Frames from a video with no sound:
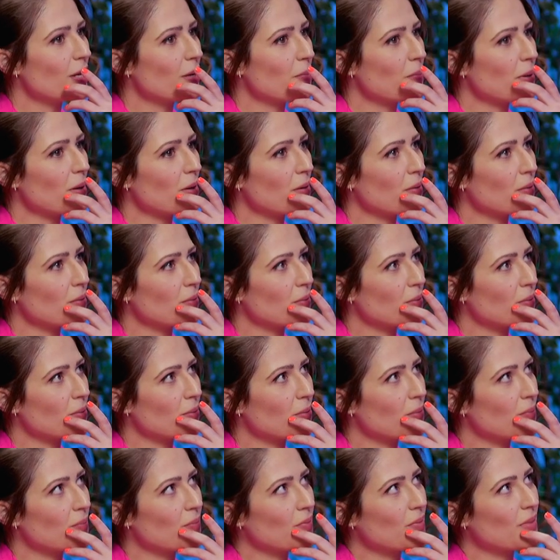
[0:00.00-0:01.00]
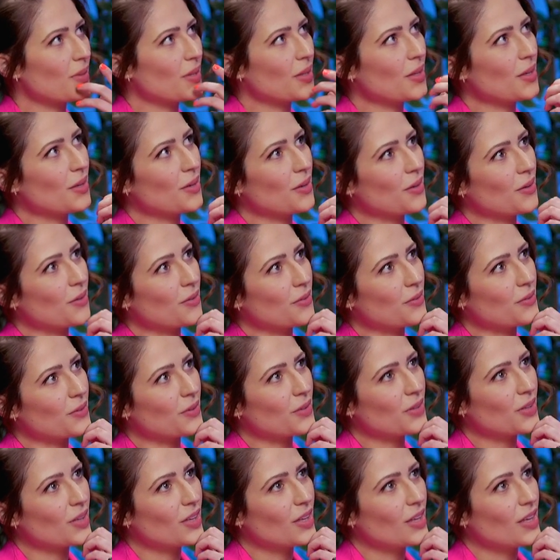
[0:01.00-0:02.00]
about, you know,
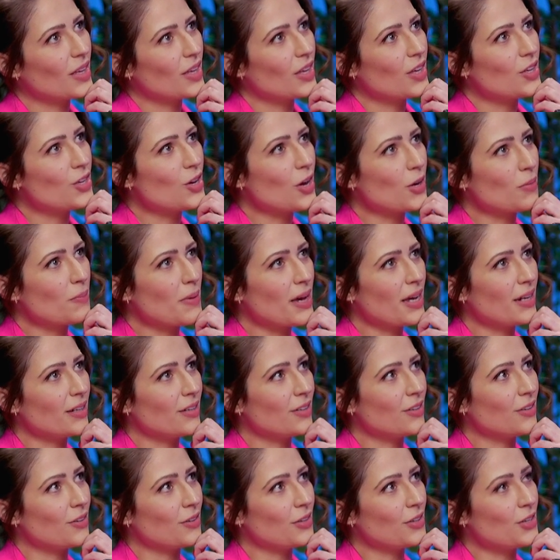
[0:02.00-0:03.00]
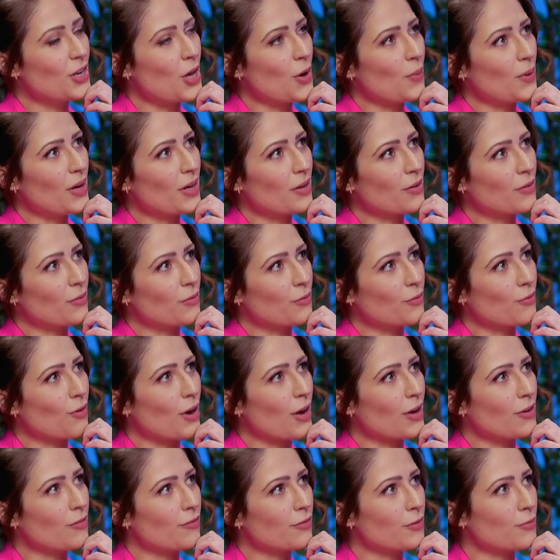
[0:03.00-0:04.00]
young men not knowing
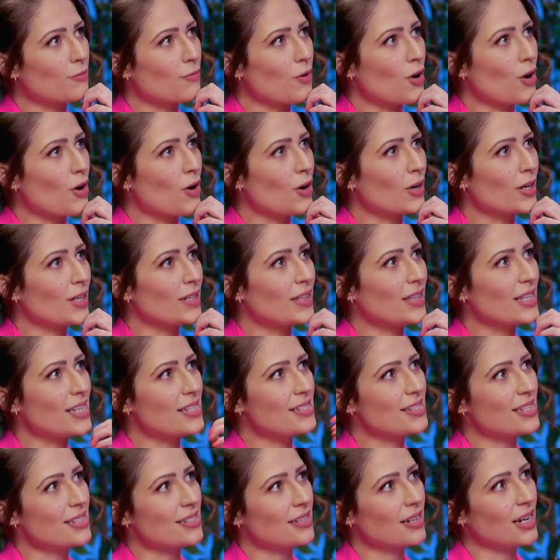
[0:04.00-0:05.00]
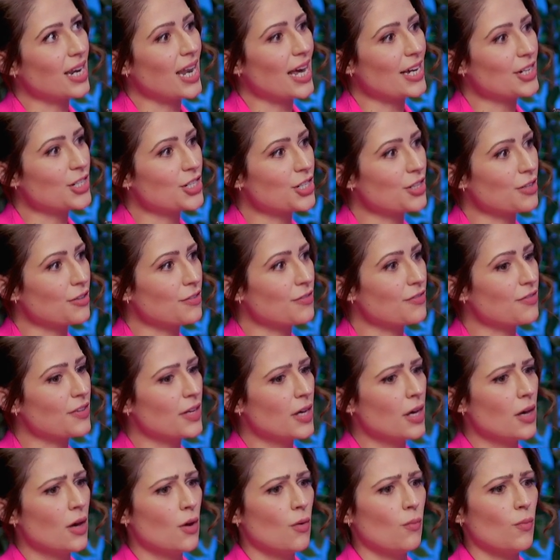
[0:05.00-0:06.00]
right from wrong, and there's this clash of,
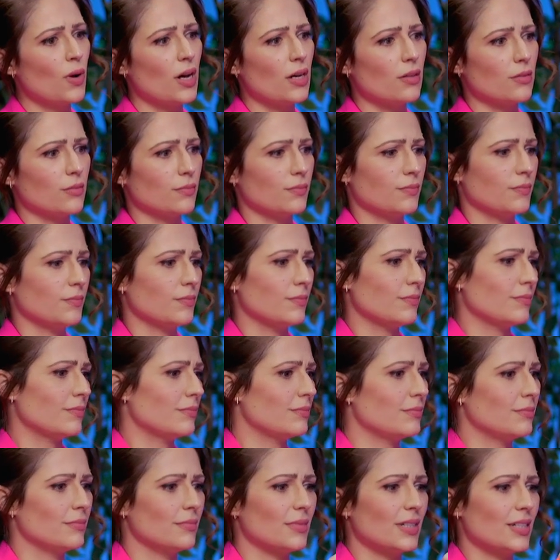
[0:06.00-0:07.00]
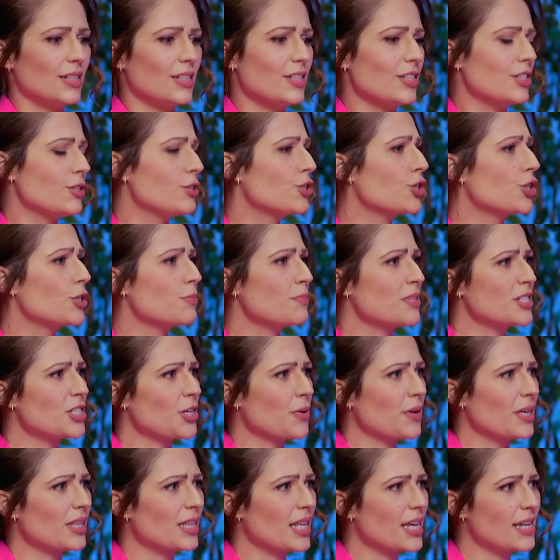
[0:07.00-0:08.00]
well, you shouldn't be
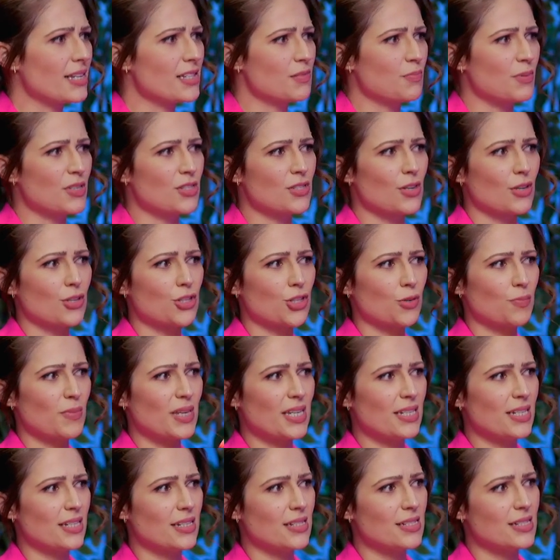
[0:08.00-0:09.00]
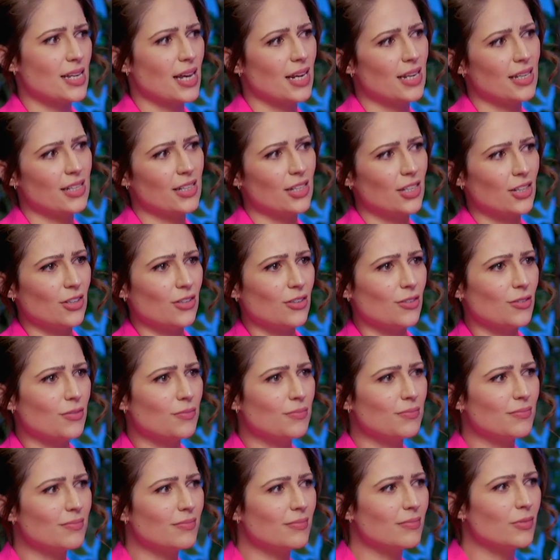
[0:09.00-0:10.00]
doing this, but social media is telling you
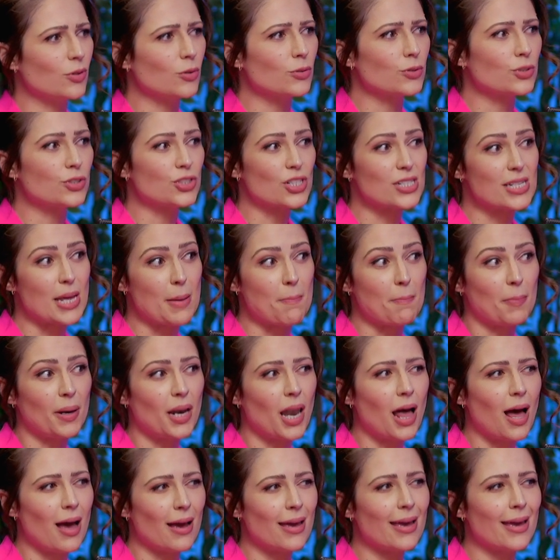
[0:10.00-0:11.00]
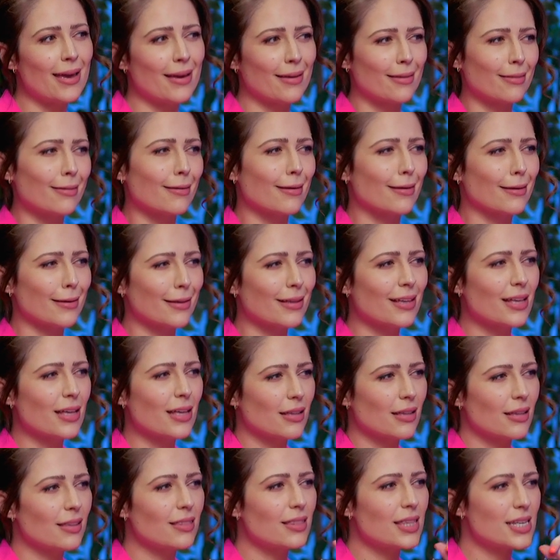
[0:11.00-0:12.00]
or just implying that
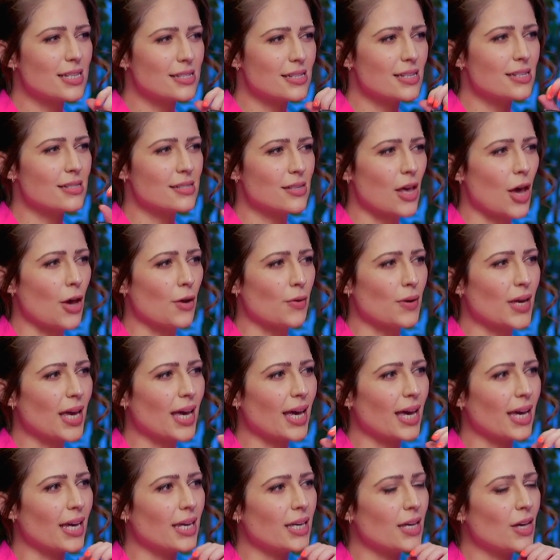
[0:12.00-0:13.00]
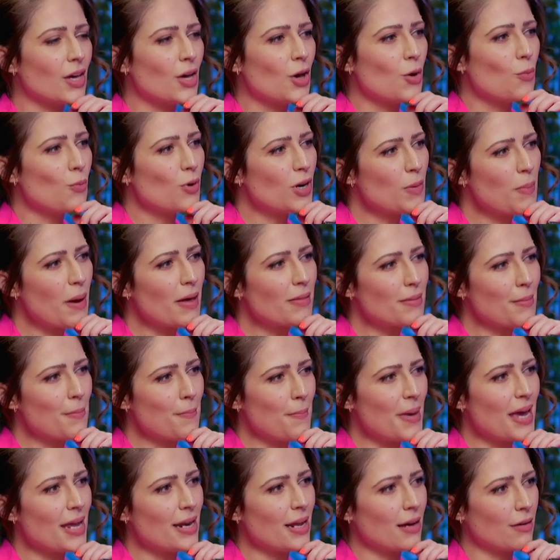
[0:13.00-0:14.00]
this is okay. What about the
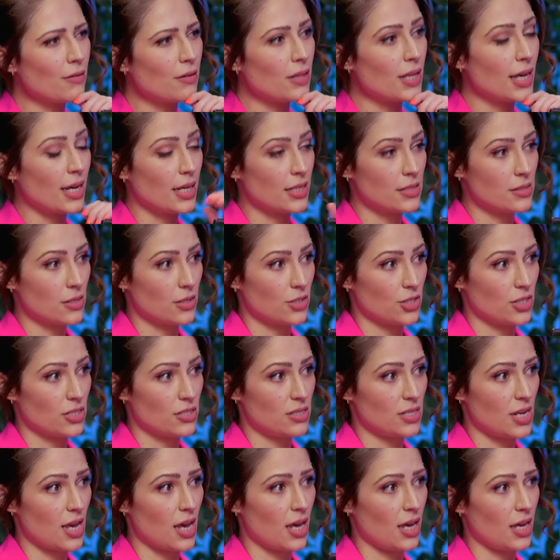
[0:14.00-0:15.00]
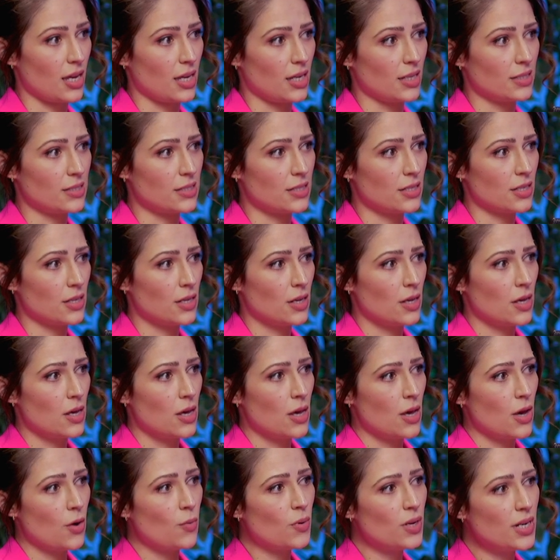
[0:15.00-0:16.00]
men out there, such as Tate,
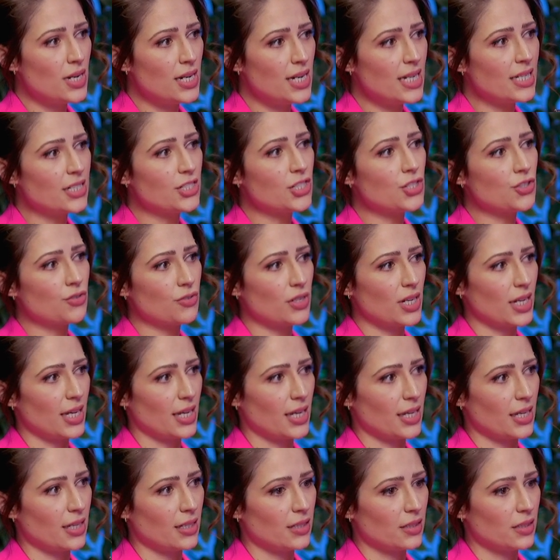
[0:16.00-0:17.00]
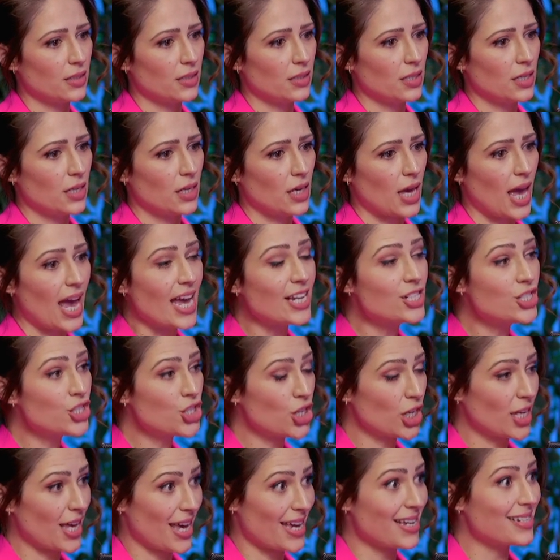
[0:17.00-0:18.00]
who are literally
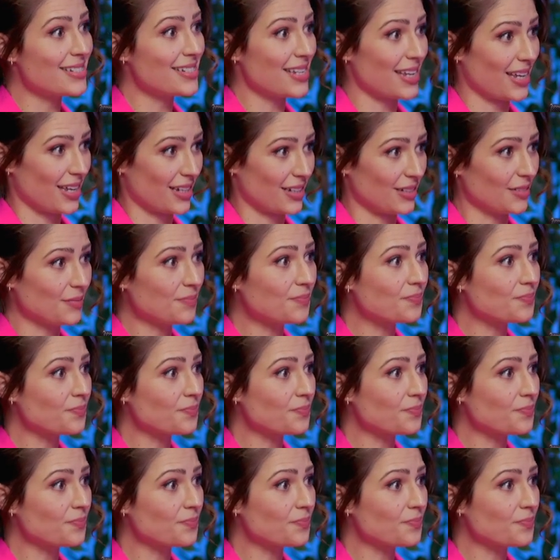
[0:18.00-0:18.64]
educating